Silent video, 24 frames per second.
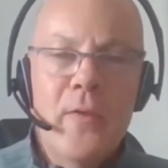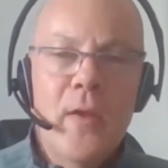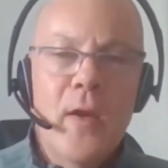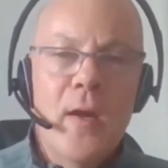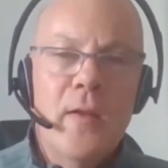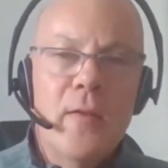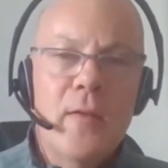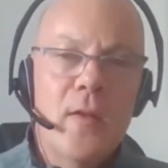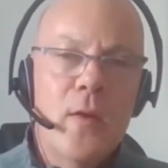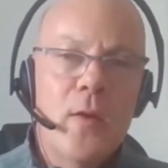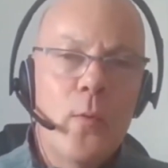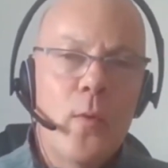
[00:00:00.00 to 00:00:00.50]
The
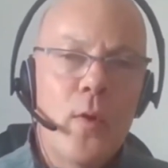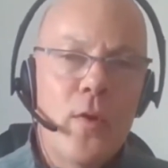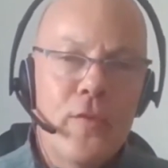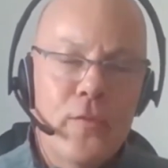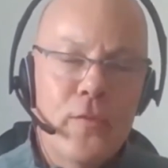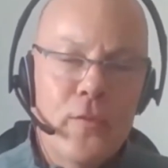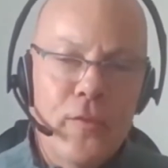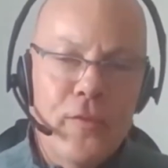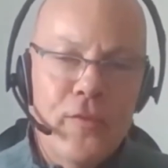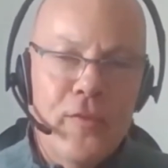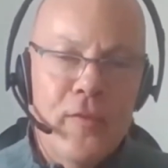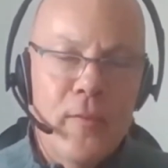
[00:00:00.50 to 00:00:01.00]
idea was
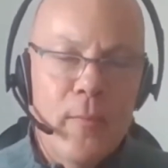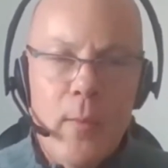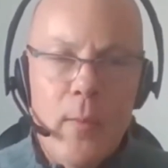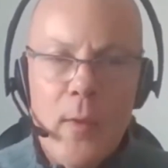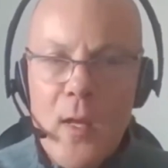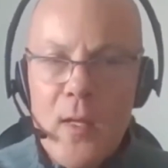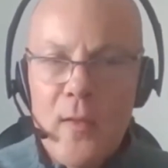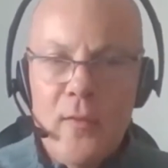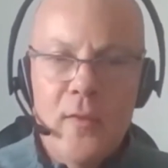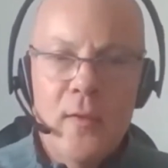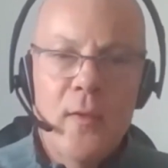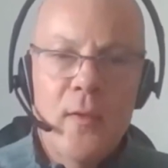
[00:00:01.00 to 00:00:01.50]
to
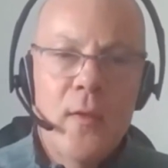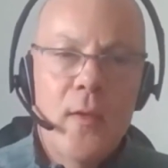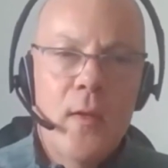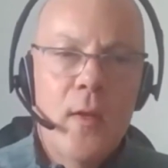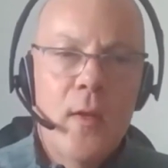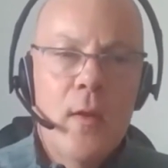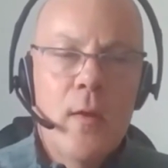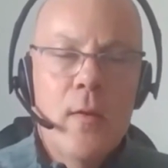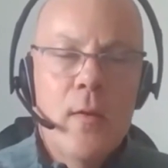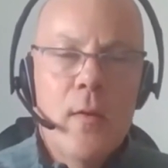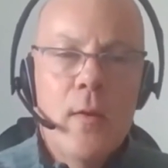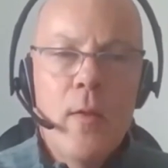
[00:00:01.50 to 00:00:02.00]
cement
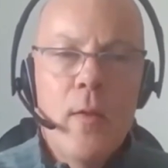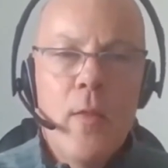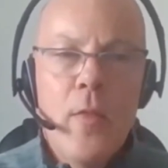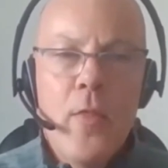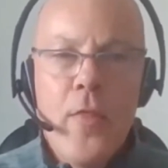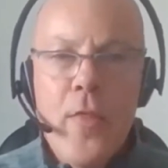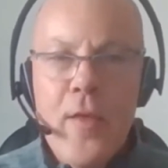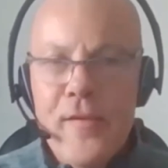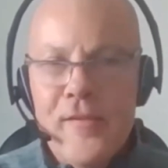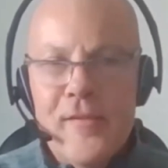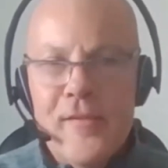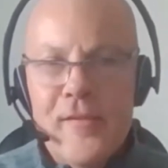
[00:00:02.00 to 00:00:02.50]

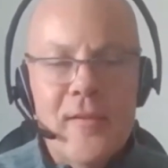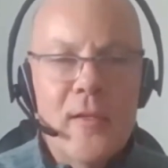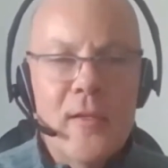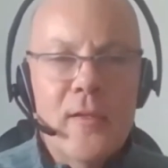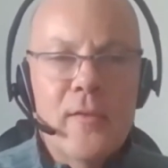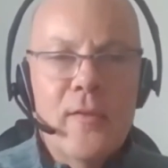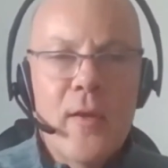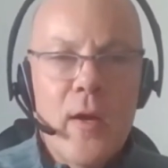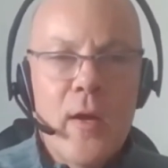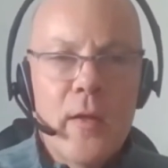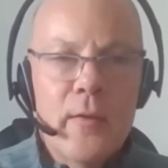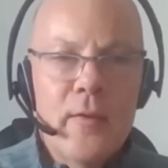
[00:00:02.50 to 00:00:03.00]
this little
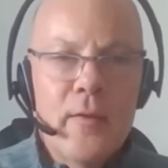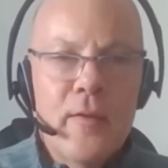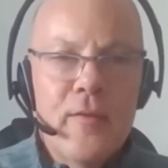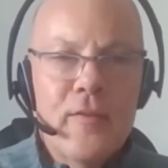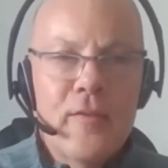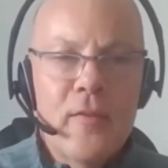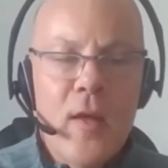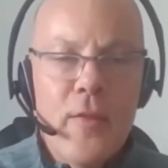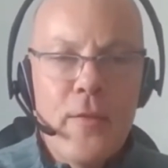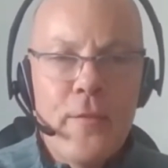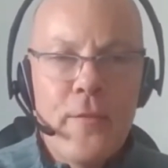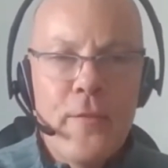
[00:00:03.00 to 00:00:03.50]
town in the
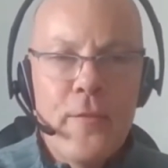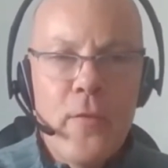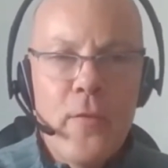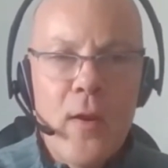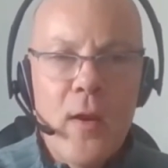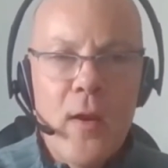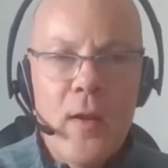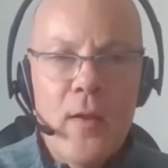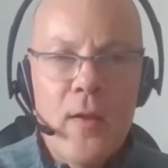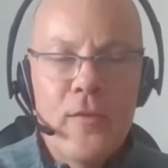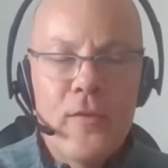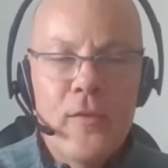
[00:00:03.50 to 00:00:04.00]
south of
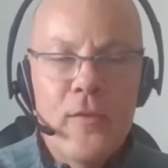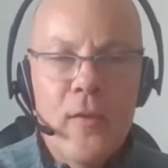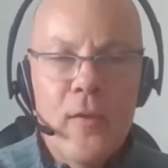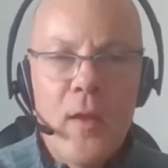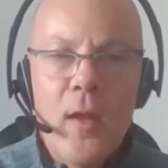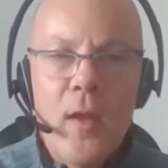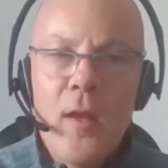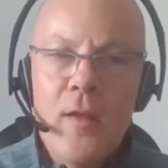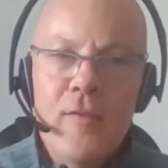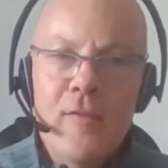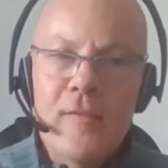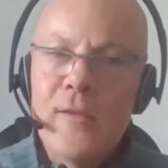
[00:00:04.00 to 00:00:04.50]
France
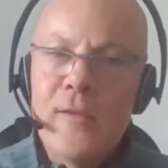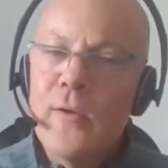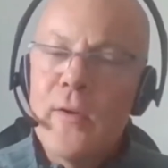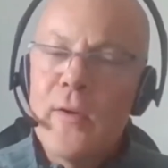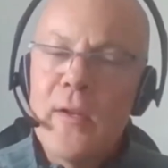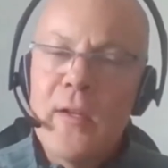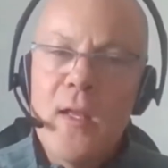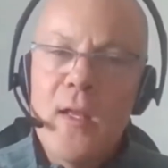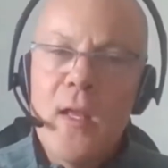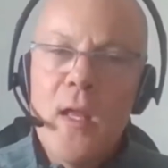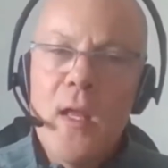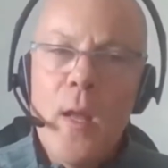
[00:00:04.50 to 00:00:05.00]
as
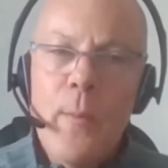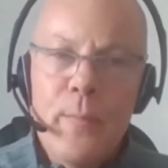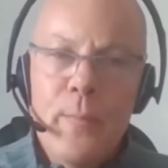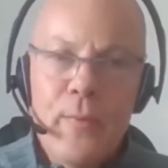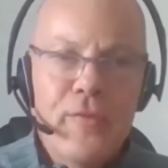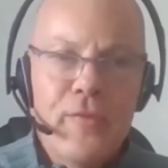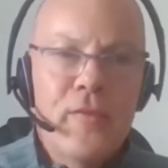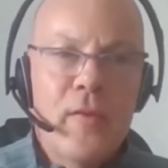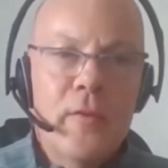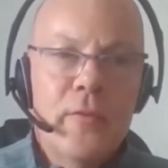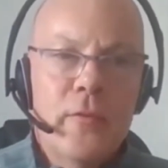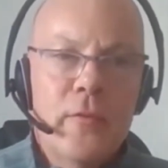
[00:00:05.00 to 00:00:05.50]
literally the
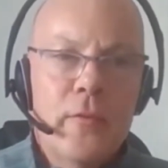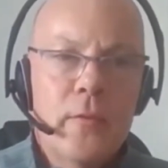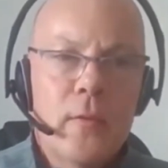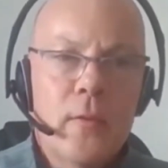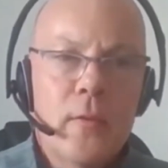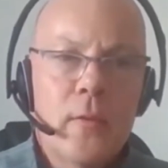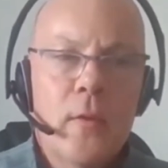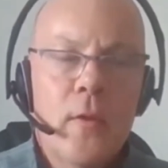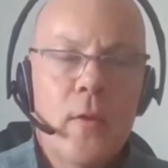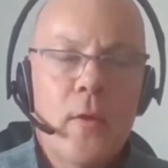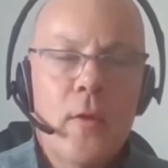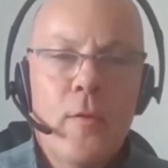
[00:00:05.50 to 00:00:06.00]
epicenter
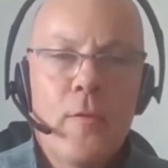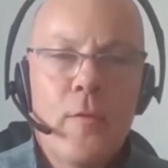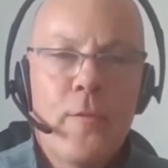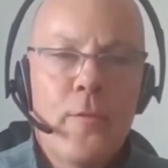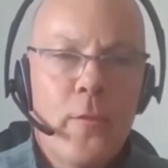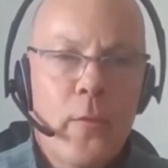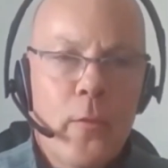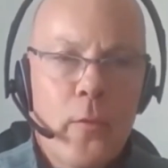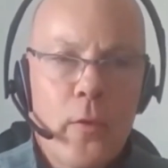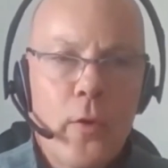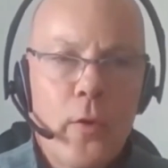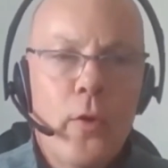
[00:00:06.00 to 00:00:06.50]

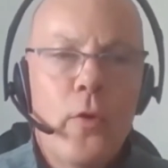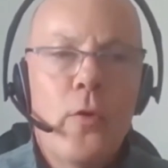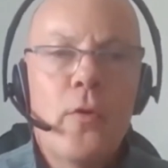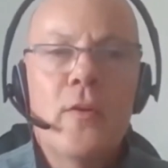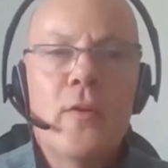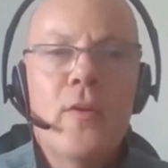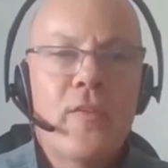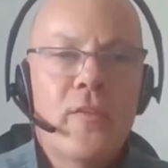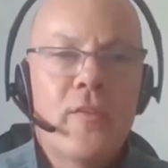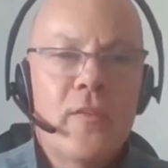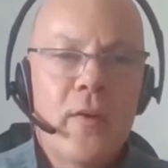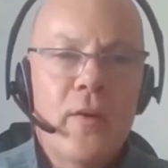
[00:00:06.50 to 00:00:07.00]
for
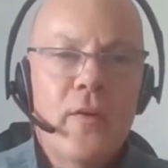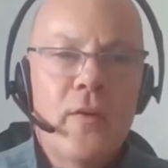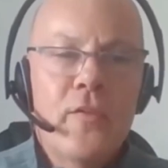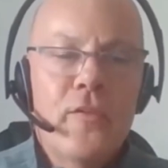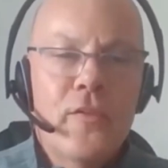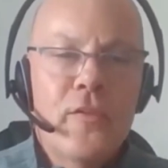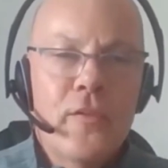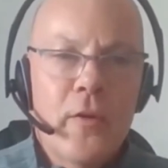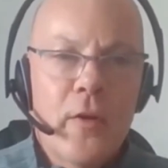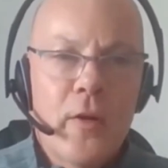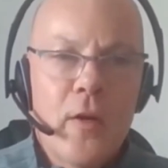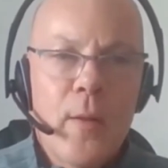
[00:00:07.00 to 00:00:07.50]
early stage
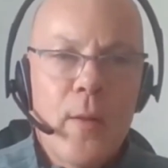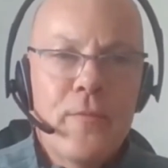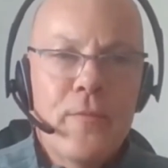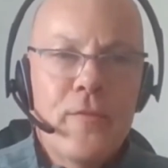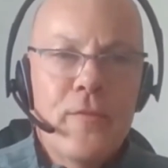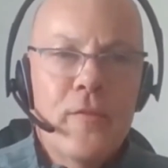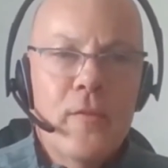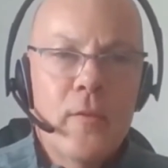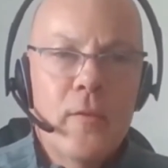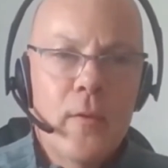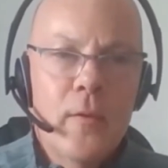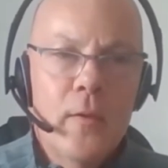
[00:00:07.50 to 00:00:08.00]

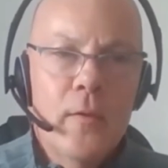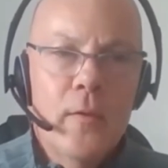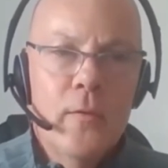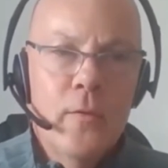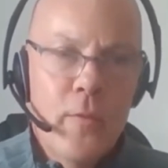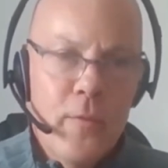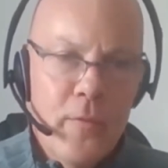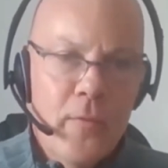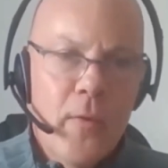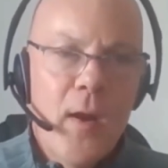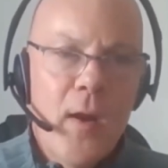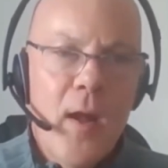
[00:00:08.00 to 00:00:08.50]
startups
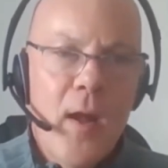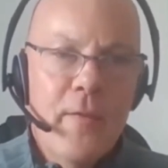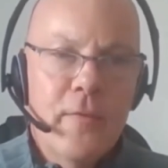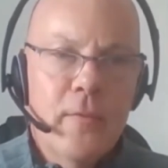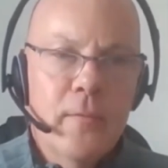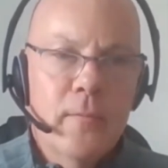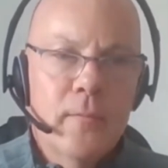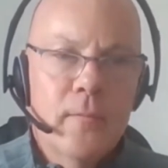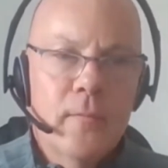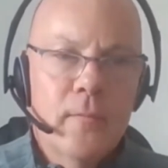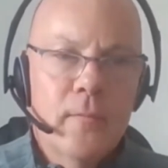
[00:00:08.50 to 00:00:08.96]
to thrive.